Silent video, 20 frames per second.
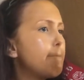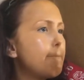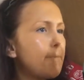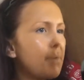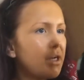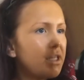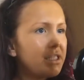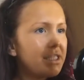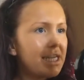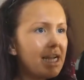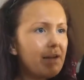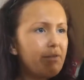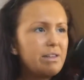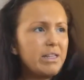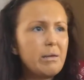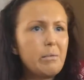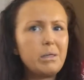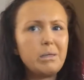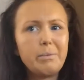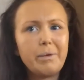But yeah, I was
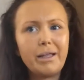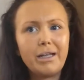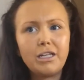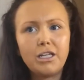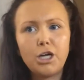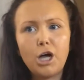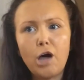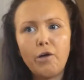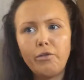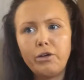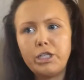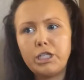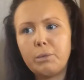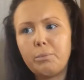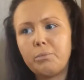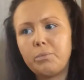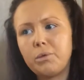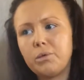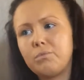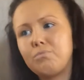able to build the coverage up
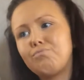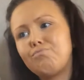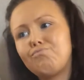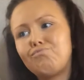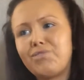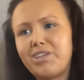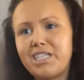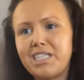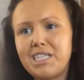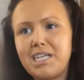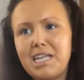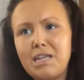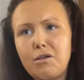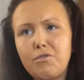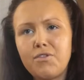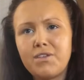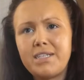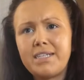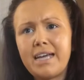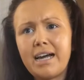decently
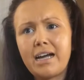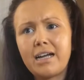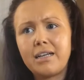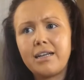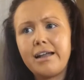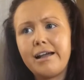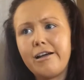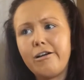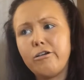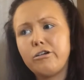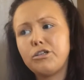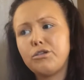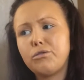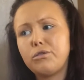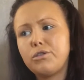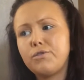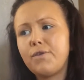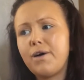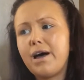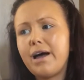with the second layer, so
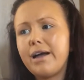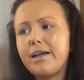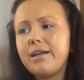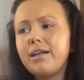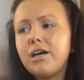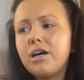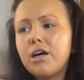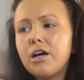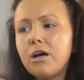it's fine.